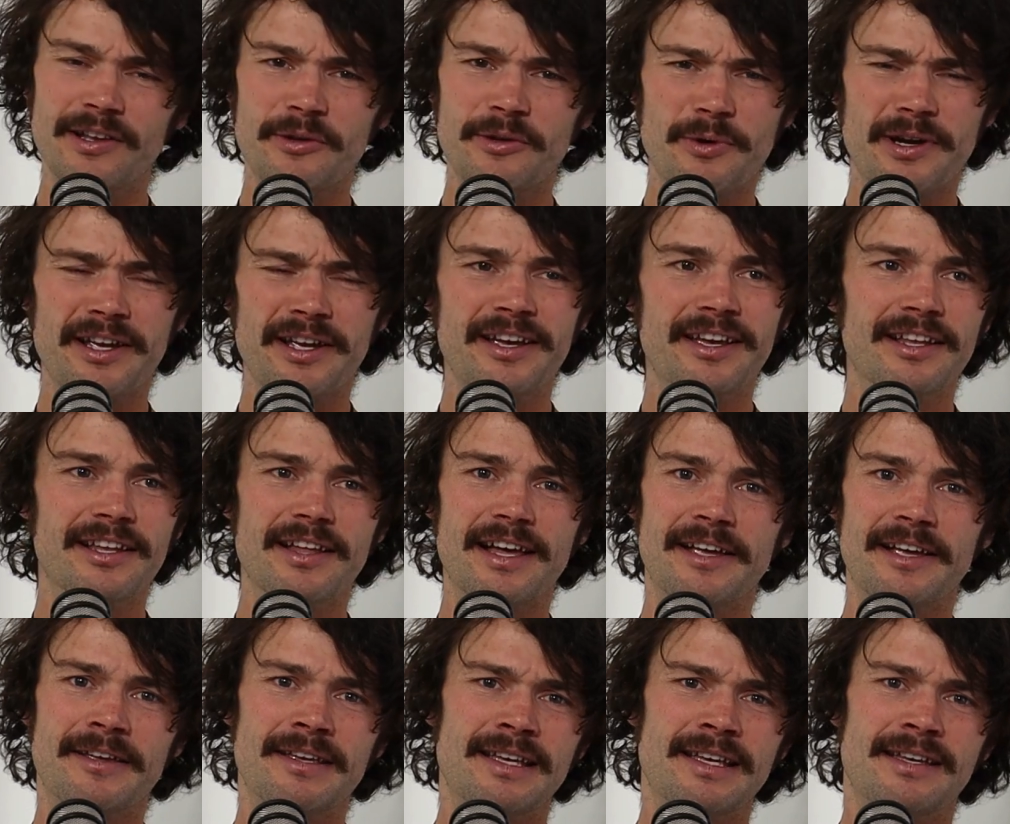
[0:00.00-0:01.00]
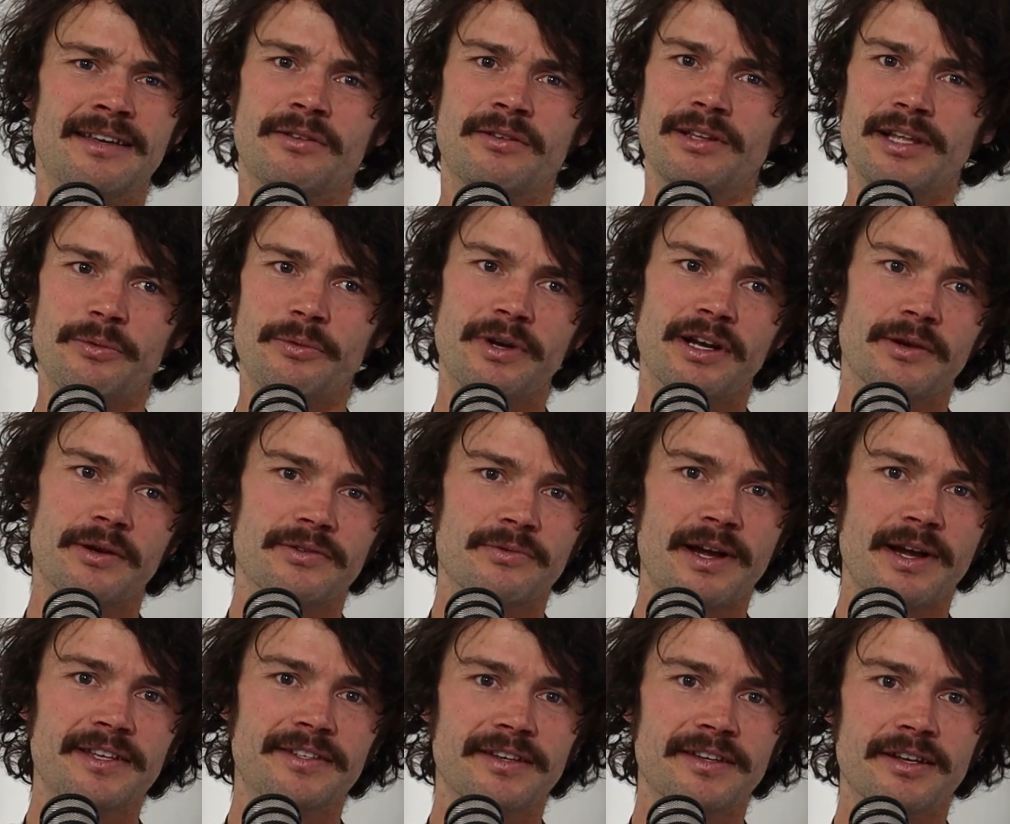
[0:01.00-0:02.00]
winging it. Like when I was
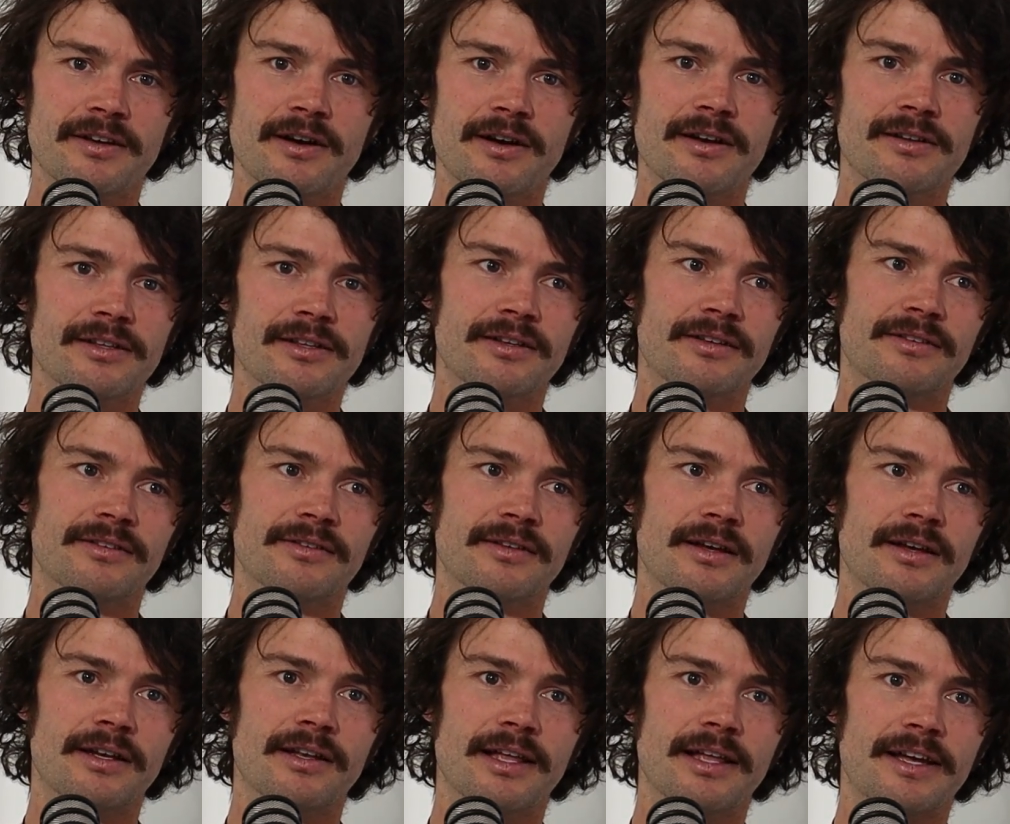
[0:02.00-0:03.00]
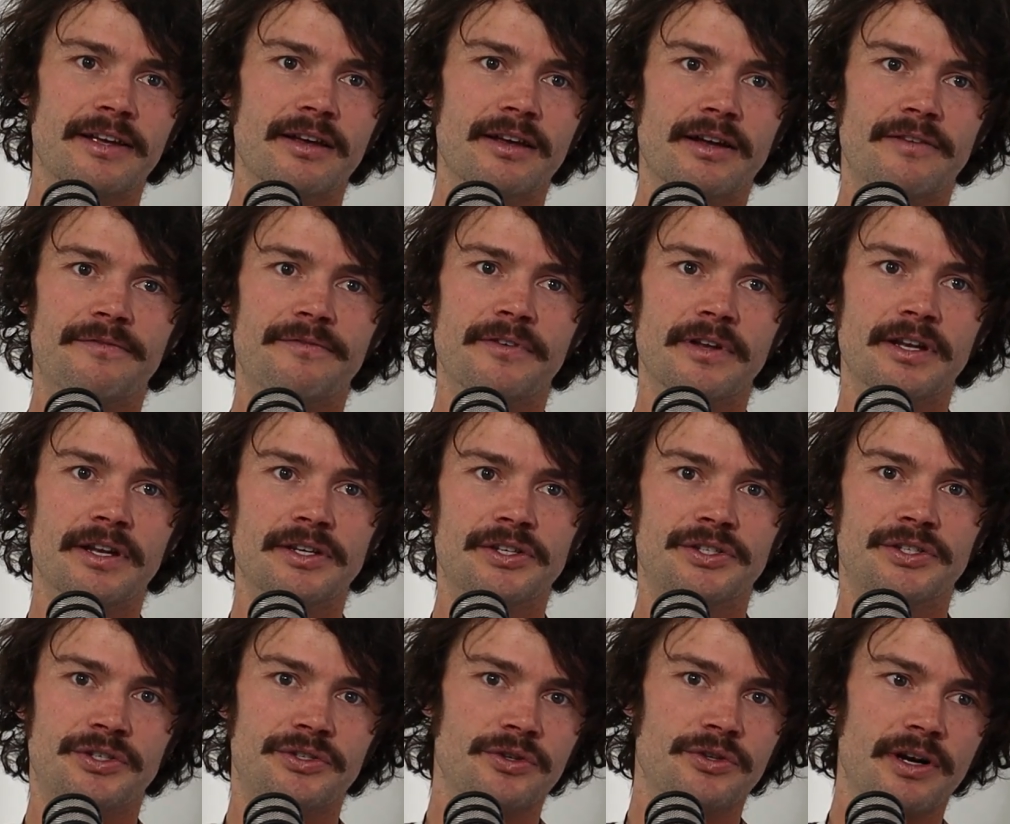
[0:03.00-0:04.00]
racing in Ireland, I'd
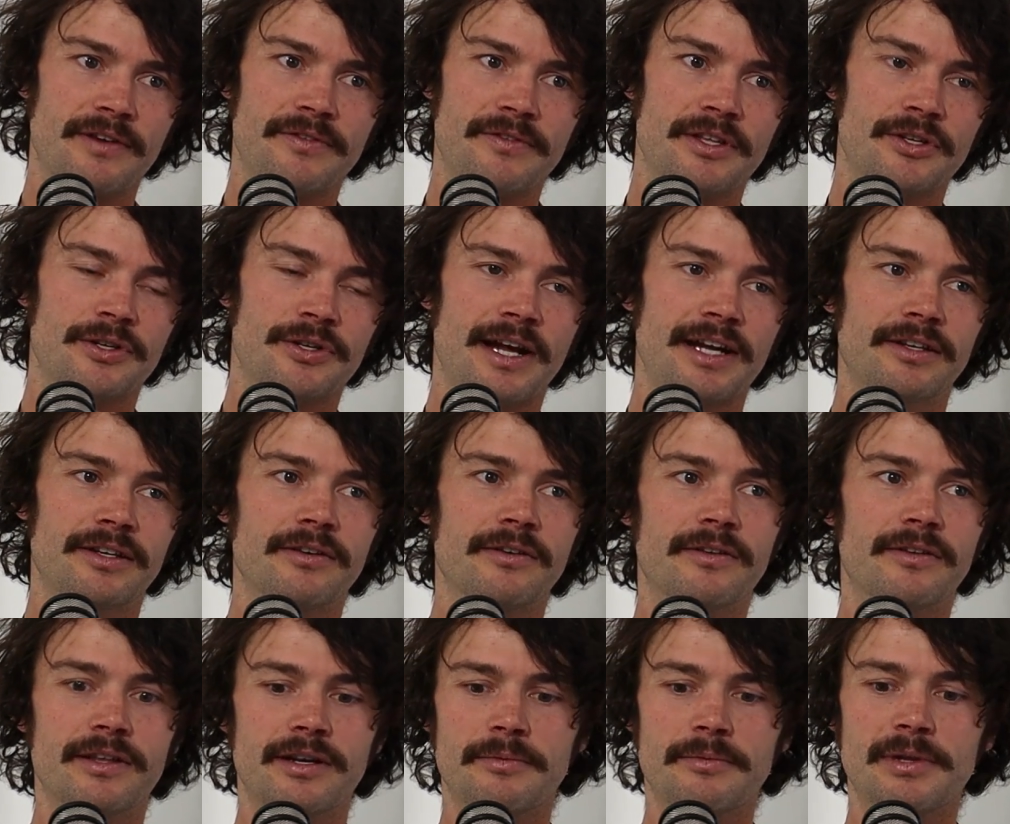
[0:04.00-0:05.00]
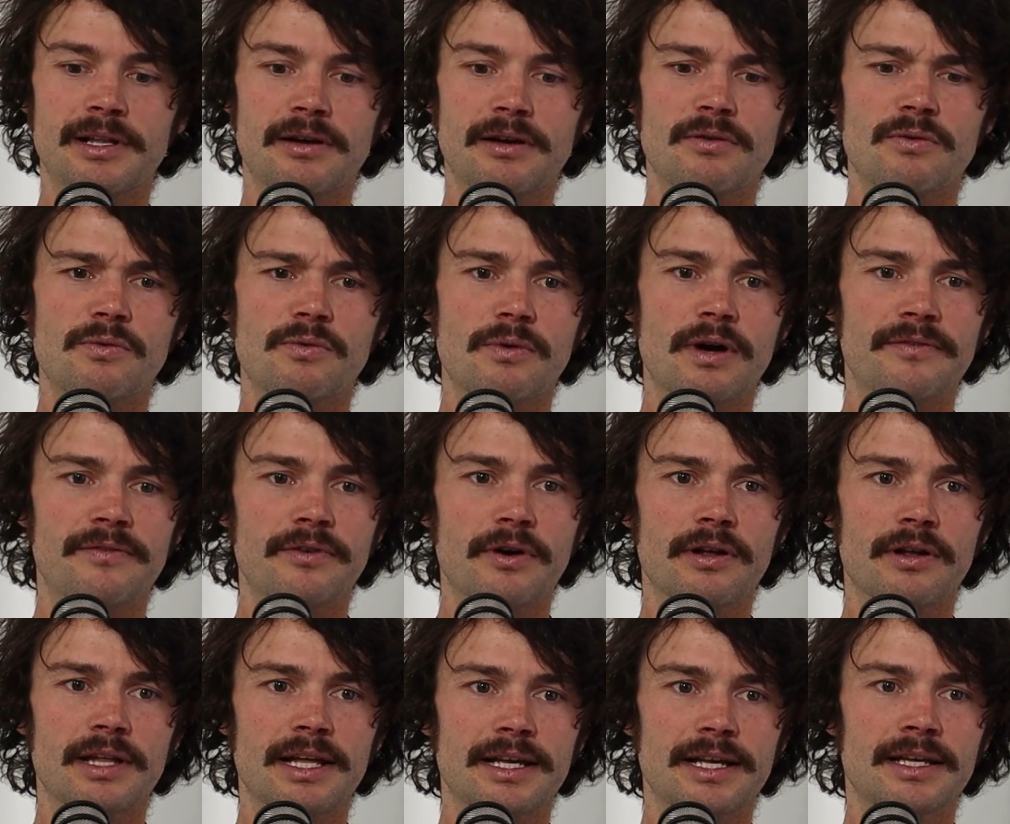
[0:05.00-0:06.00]
finish driving the tractor, and then I'd be like, oh, I've got
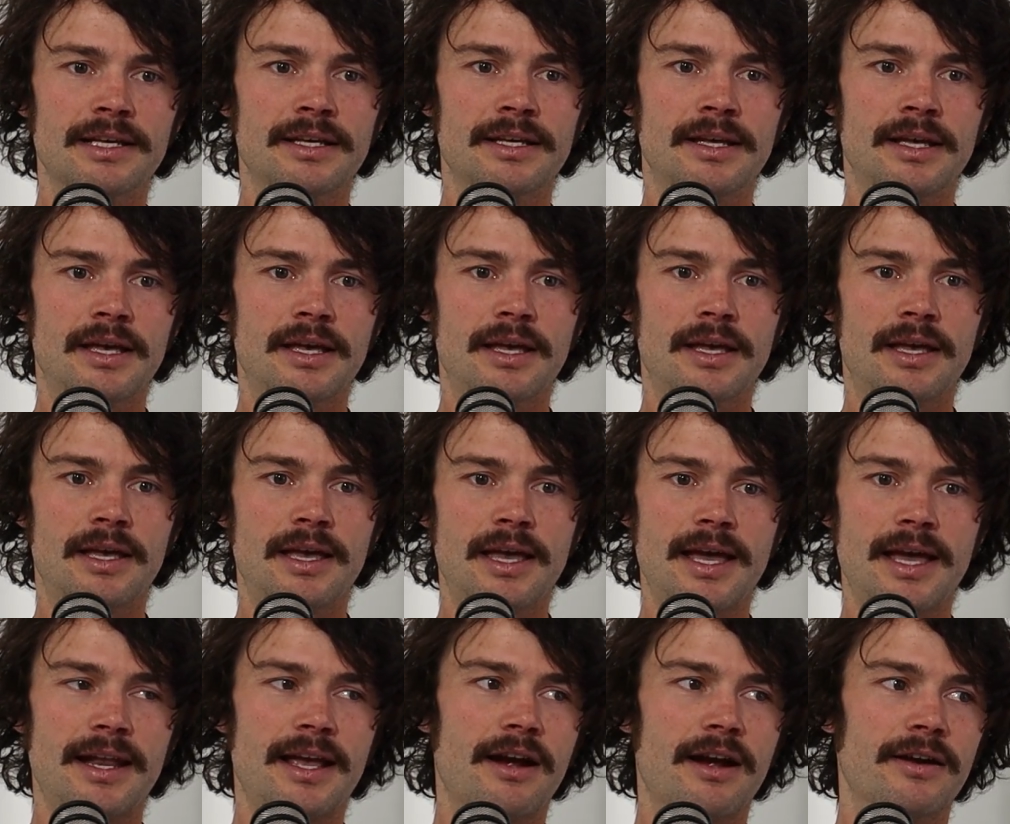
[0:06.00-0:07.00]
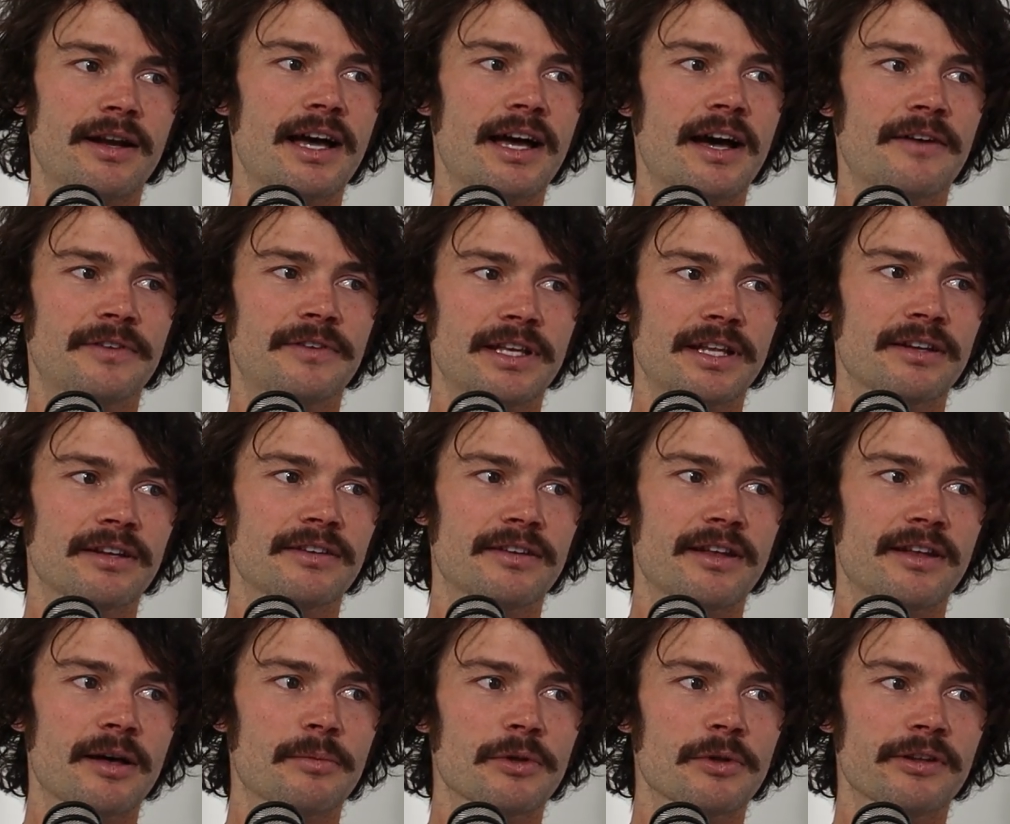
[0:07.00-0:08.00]
like an hour and a half to get into
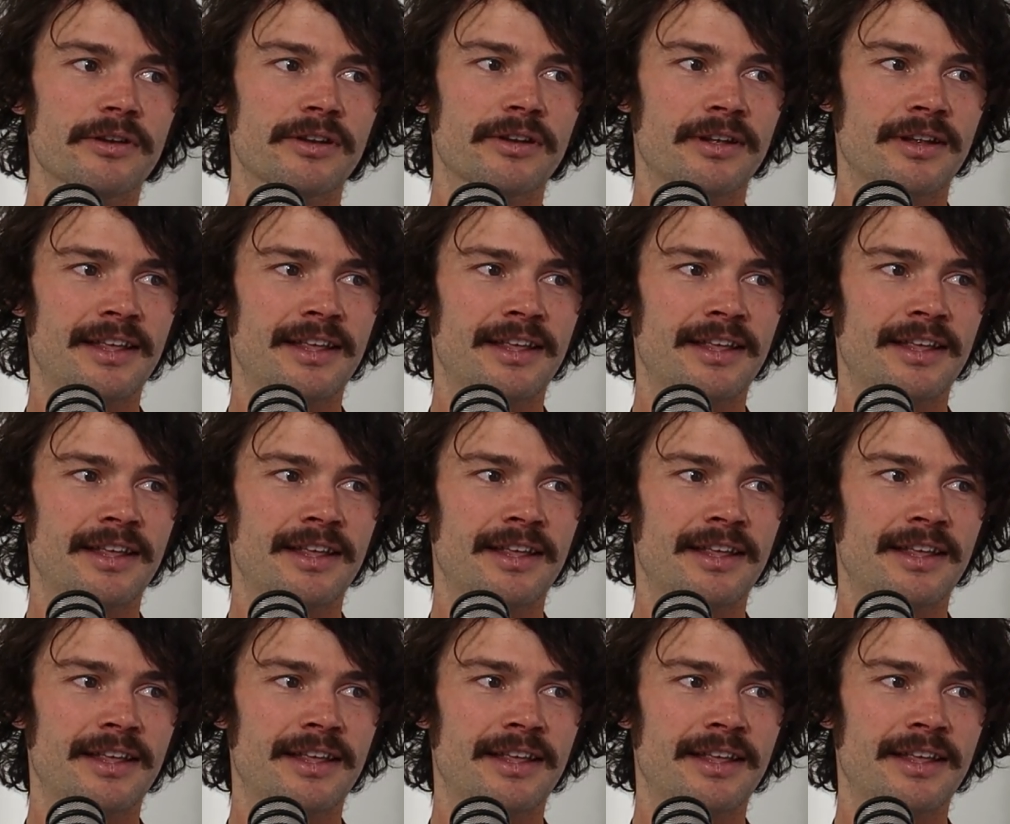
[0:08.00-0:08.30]
Dublin,